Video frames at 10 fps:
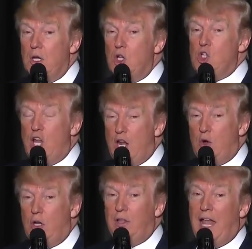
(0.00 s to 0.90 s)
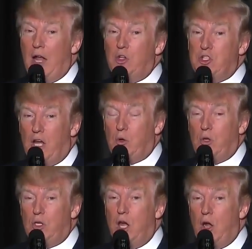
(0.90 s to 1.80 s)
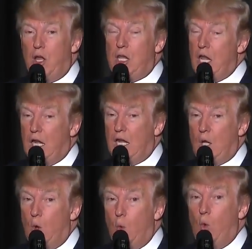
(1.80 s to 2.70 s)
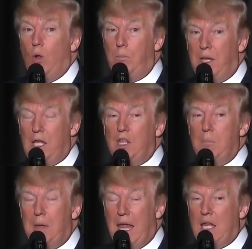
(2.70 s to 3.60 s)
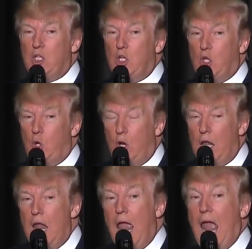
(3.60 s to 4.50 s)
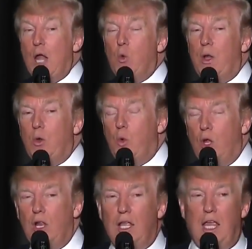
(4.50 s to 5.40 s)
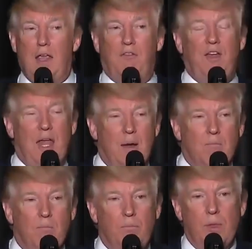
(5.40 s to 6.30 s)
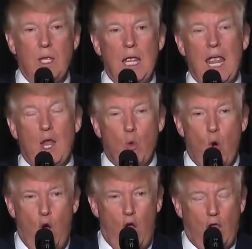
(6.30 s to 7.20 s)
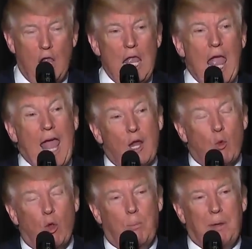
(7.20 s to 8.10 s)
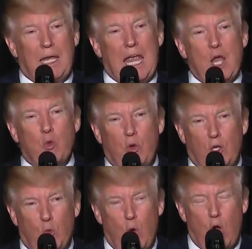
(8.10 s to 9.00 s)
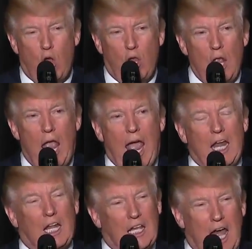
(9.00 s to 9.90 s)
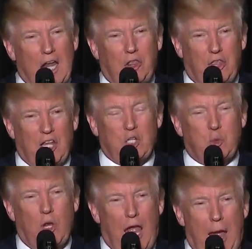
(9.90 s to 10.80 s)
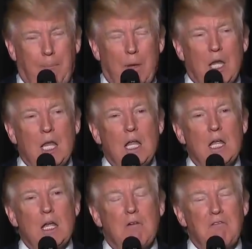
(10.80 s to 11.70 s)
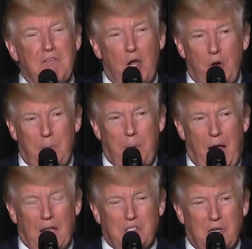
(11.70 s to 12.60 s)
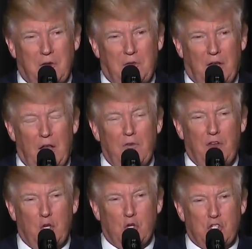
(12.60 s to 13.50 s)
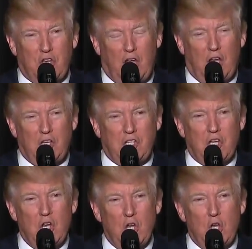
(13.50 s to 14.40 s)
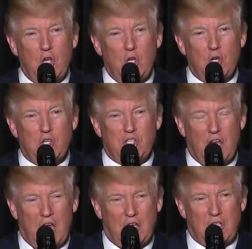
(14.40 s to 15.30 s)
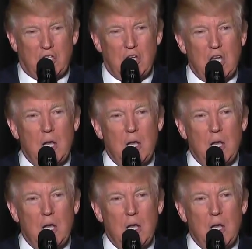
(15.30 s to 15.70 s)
General, now Secretary Kelly, will be the man to do it. And we will give him a wall. And it will be a real wall. And a lot of things will happen very positively for your cities, your states.